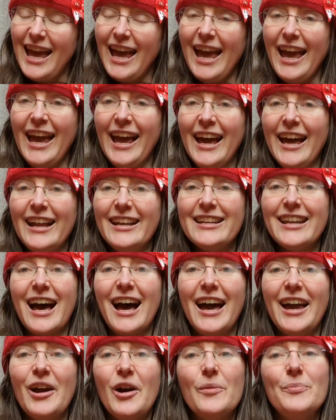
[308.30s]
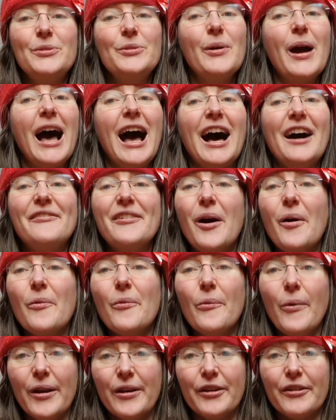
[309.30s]
and I hope you have a
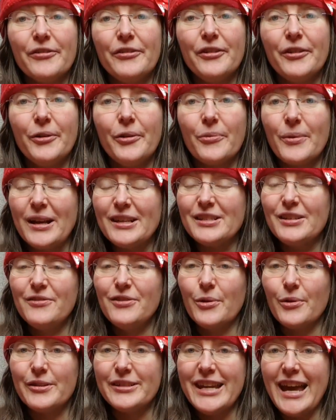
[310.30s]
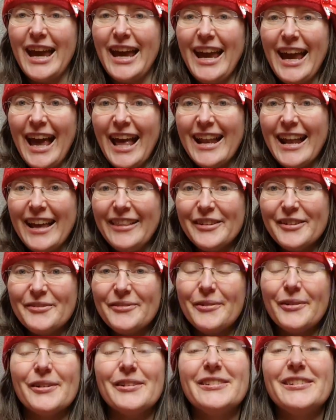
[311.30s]
wonderful rest of your day, and I look
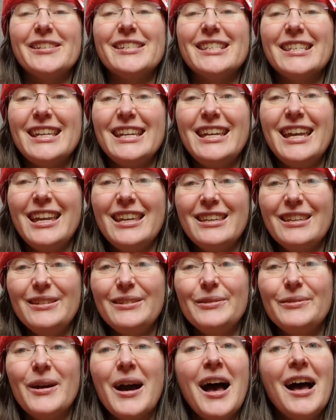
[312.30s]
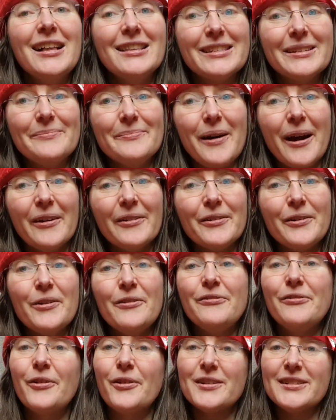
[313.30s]
forward to seeing you tomorrow
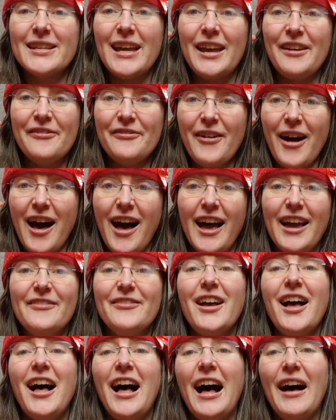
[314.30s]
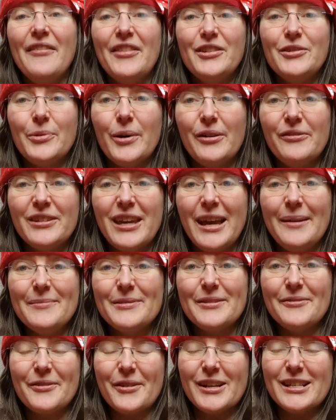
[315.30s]
for day 5 of the 12
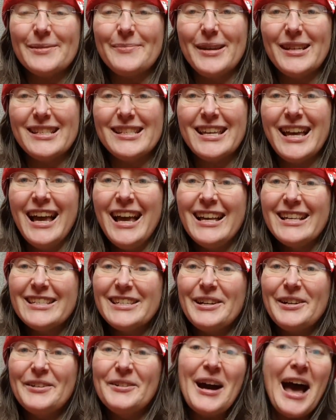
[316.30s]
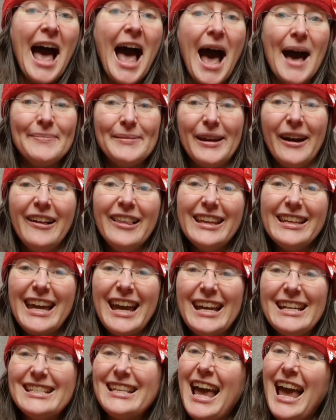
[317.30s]
games of Christmas. So happy
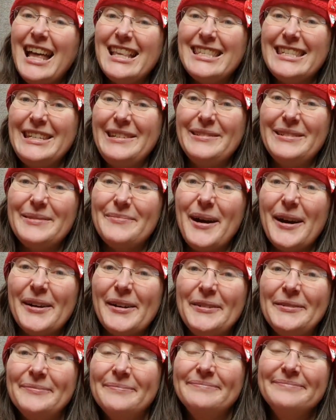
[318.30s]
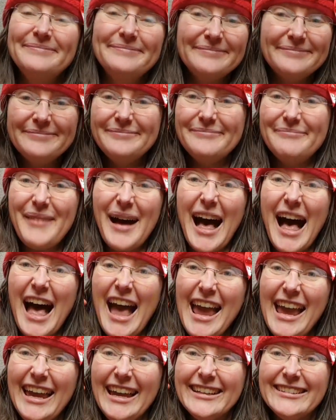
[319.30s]
holidays, and see you tomorrow.
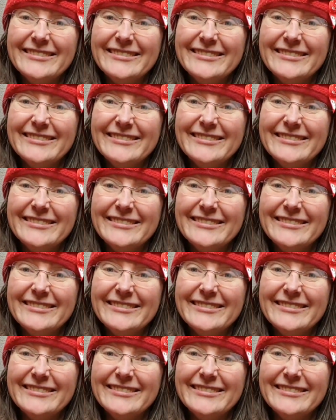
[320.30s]
Bye!